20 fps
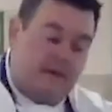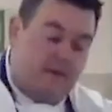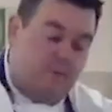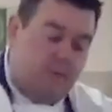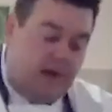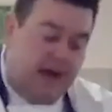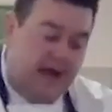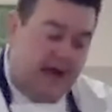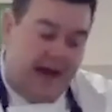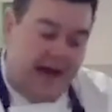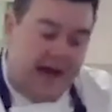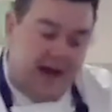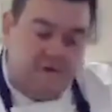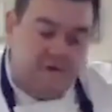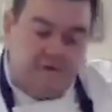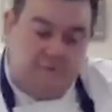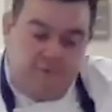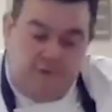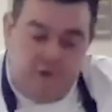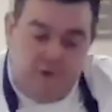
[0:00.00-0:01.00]
we have
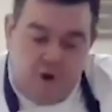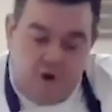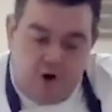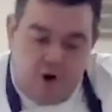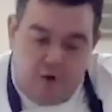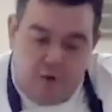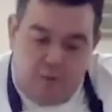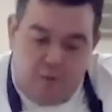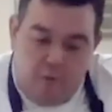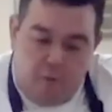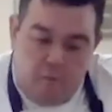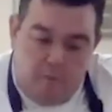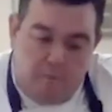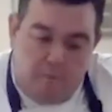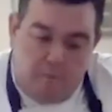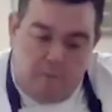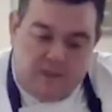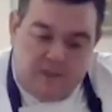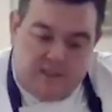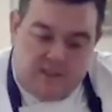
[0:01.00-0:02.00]

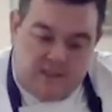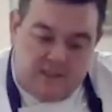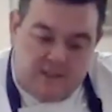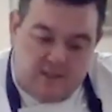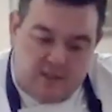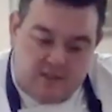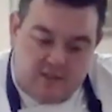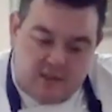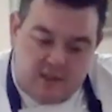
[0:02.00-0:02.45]
mustard,